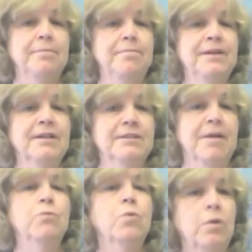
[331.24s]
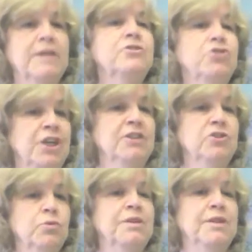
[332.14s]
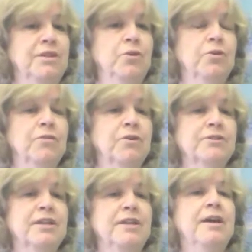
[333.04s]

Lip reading: because my role has changed within the university,